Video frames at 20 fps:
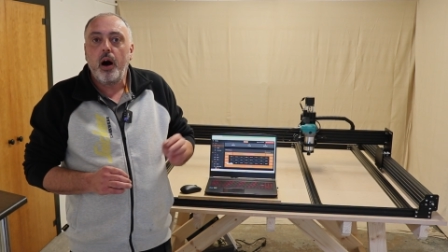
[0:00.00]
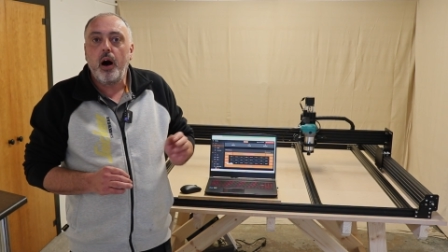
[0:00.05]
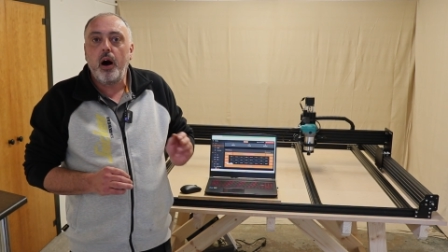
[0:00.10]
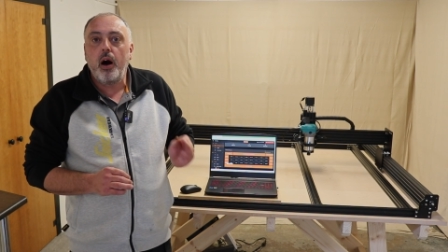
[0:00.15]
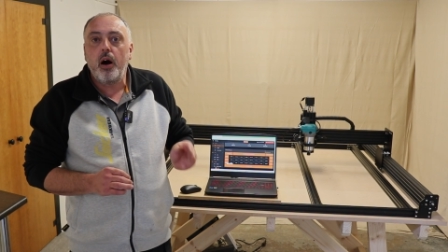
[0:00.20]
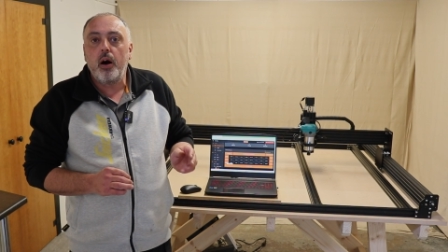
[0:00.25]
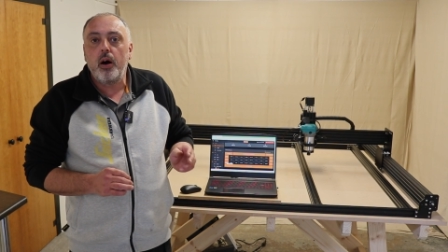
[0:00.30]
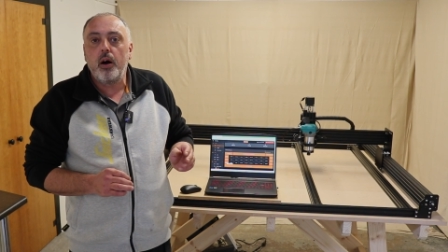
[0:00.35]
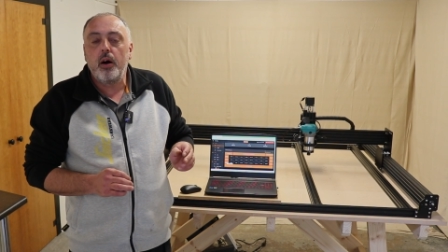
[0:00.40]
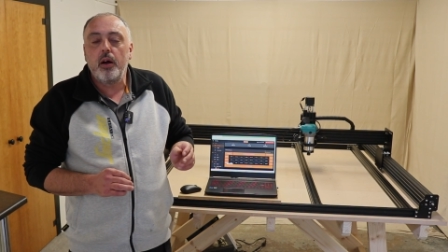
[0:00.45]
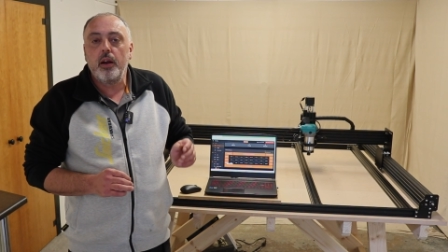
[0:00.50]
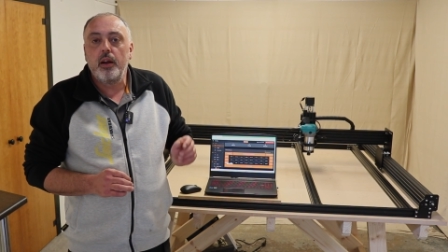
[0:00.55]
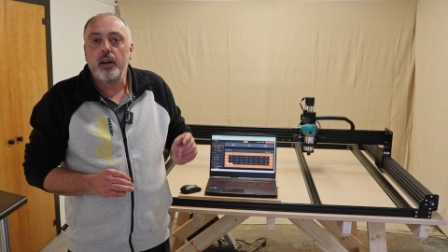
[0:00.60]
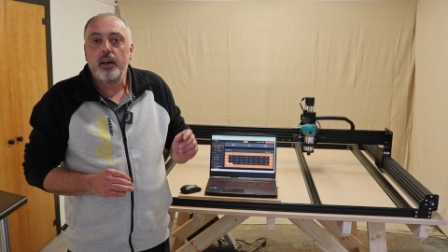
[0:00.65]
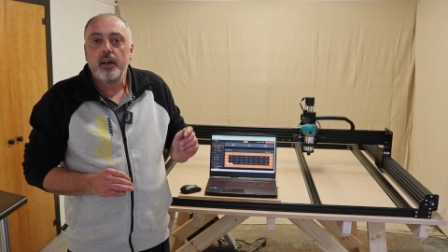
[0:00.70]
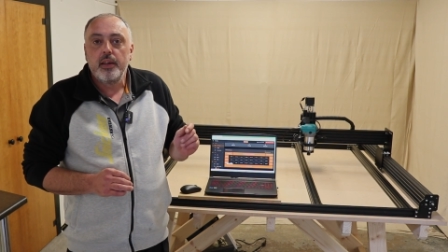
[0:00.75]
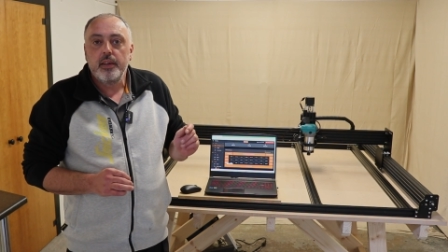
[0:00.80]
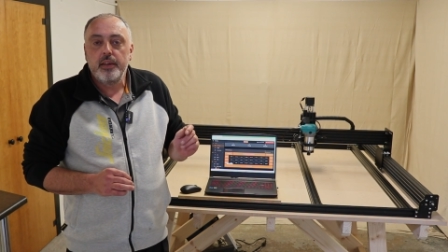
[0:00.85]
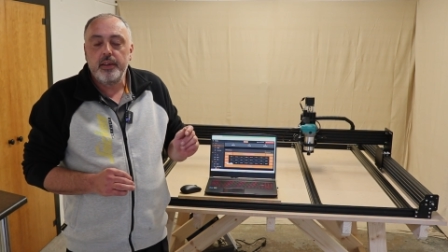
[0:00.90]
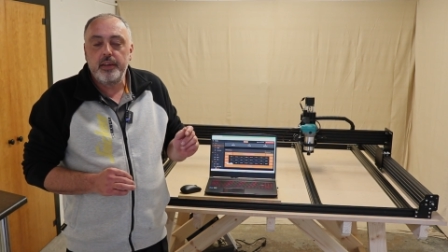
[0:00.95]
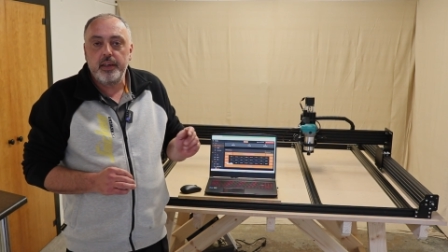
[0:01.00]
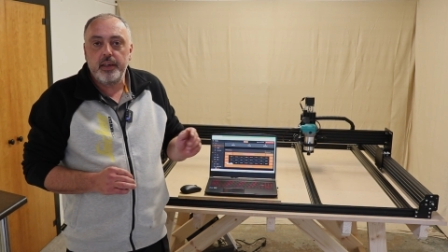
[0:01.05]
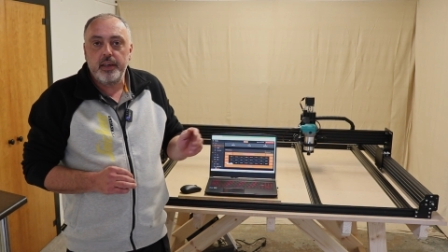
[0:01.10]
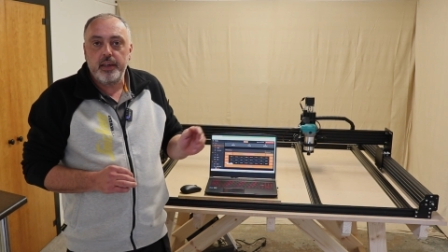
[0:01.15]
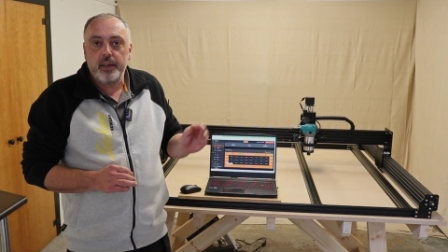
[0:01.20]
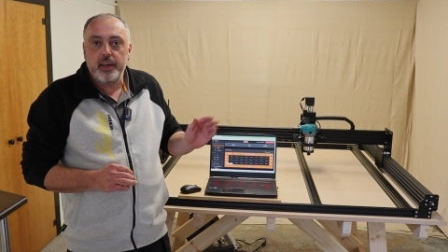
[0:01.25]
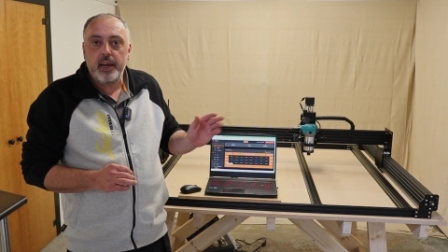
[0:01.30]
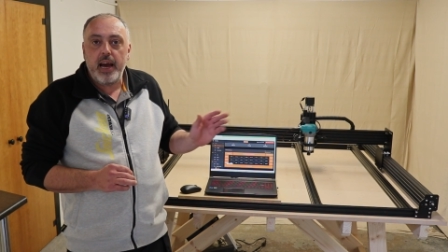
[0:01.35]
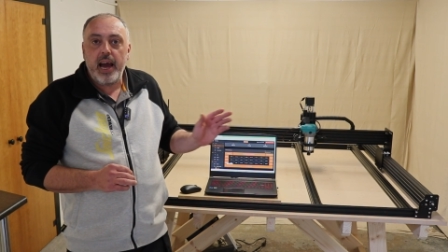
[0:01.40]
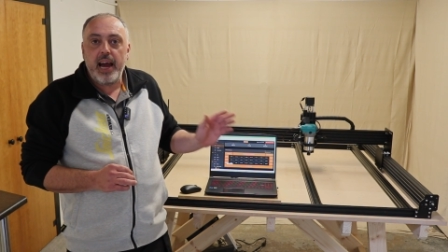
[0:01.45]
all
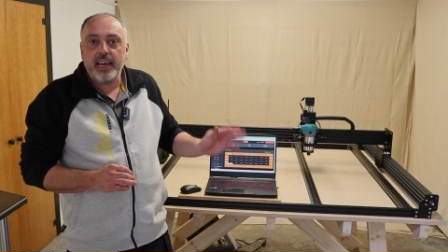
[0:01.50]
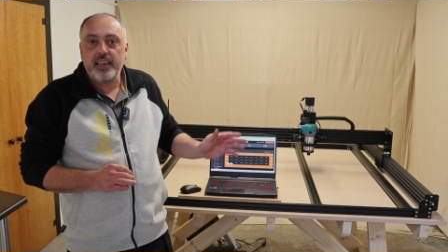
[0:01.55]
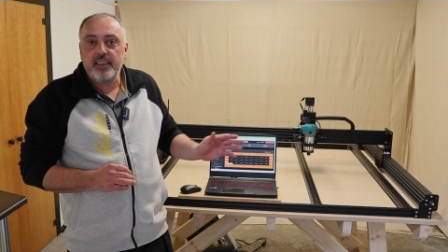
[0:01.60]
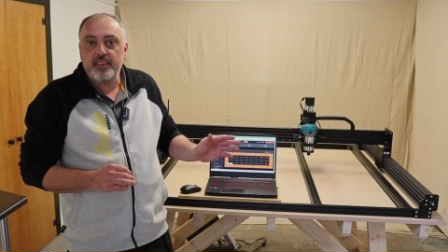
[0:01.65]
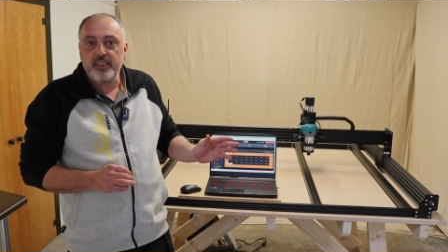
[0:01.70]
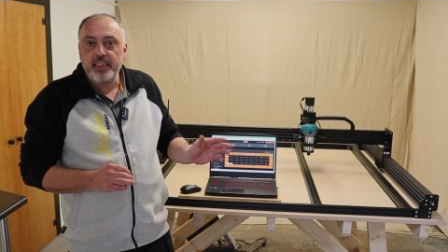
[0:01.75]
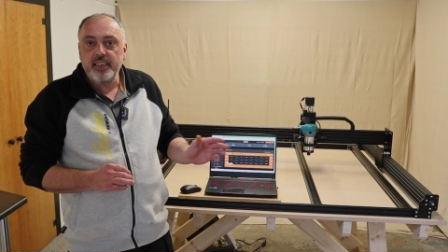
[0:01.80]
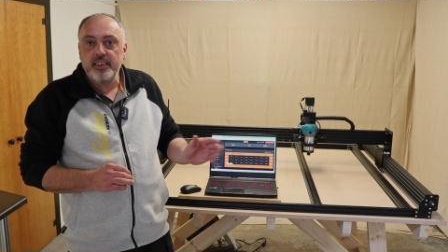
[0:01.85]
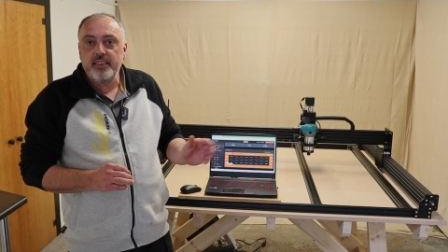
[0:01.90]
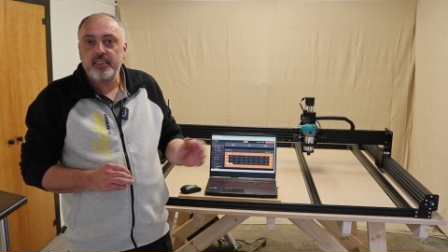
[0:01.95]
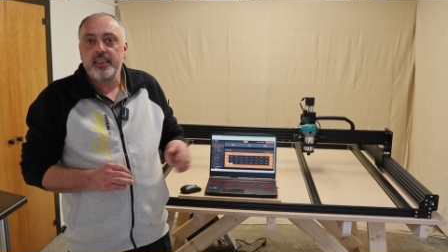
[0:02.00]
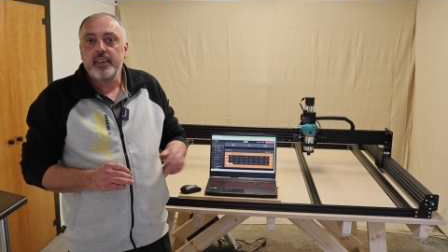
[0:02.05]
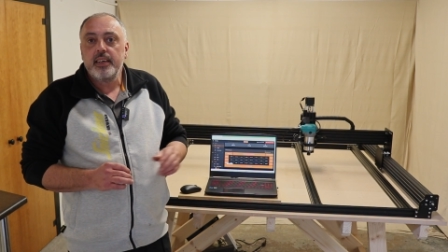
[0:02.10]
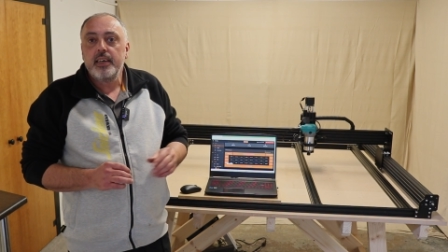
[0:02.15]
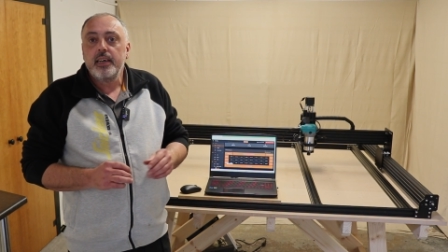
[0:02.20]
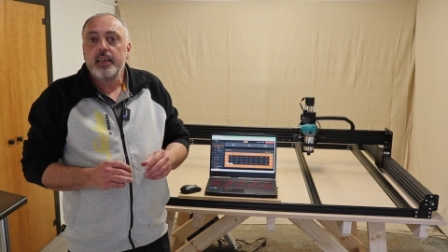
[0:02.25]
the axes.